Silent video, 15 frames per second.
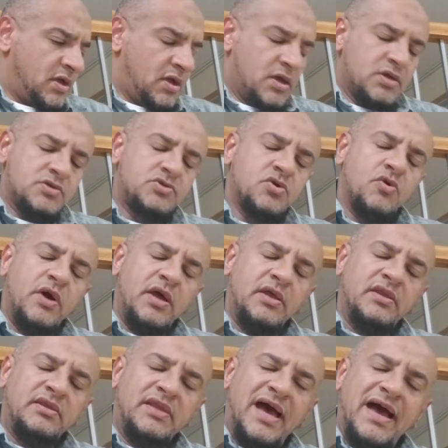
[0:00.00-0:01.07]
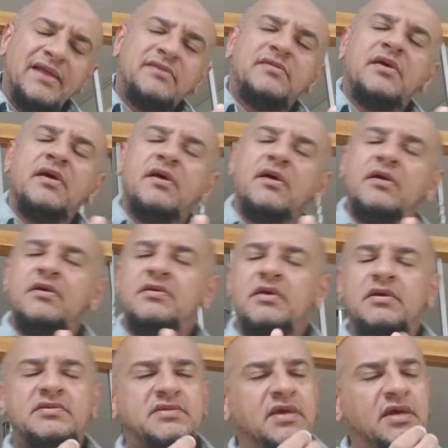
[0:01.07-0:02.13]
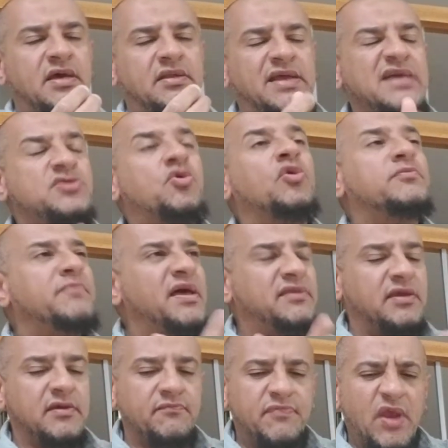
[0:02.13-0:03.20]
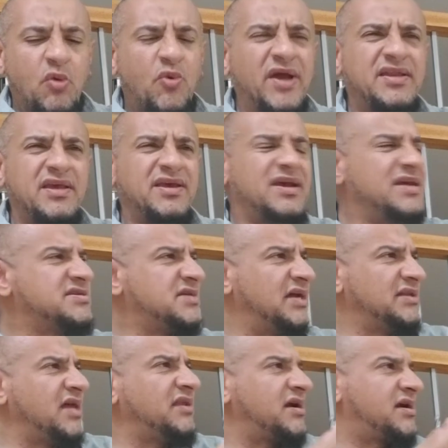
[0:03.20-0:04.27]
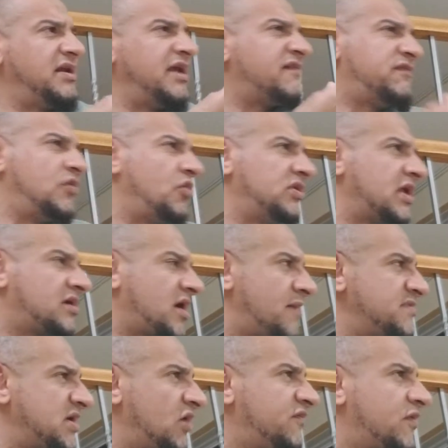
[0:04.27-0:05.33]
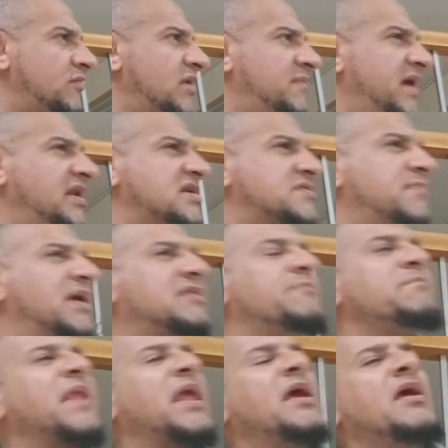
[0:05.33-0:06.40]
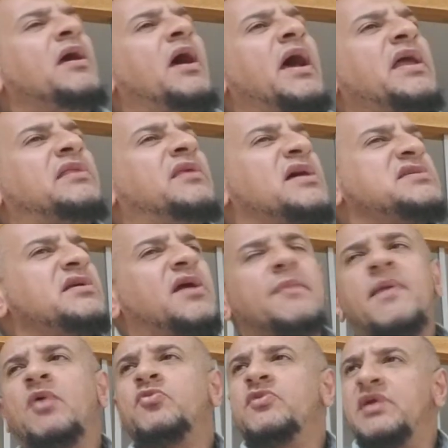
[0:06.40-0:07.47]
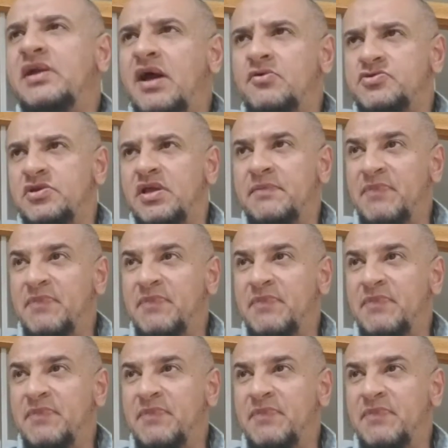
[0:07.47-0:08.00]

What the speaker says: So that's called madhi. Wadi is another clear fluid that comes out from the penis, but it doesn't come out with arousal.